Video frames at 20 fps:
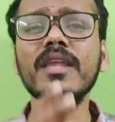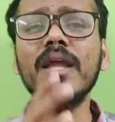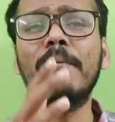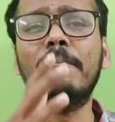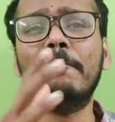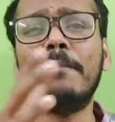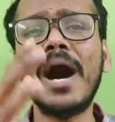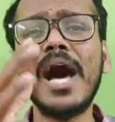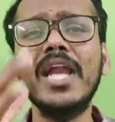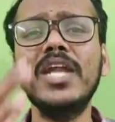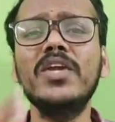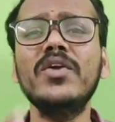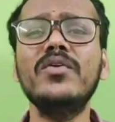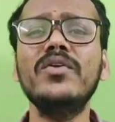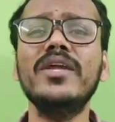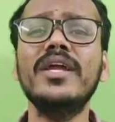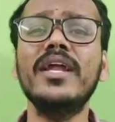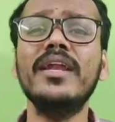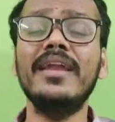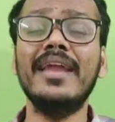
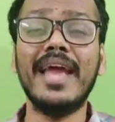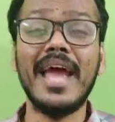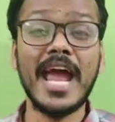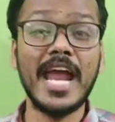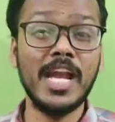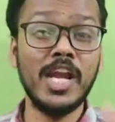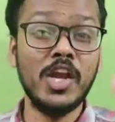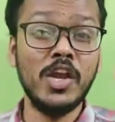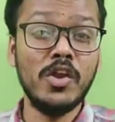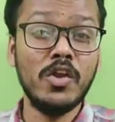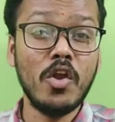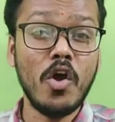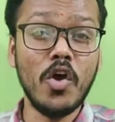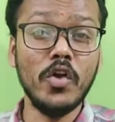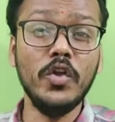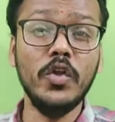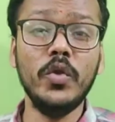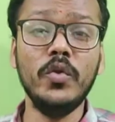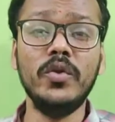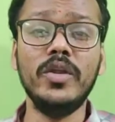malunion and
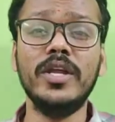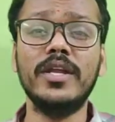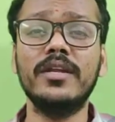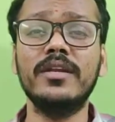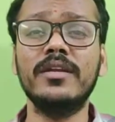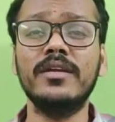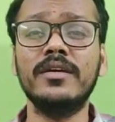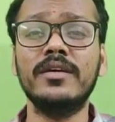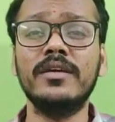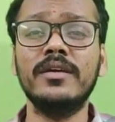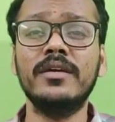non-union.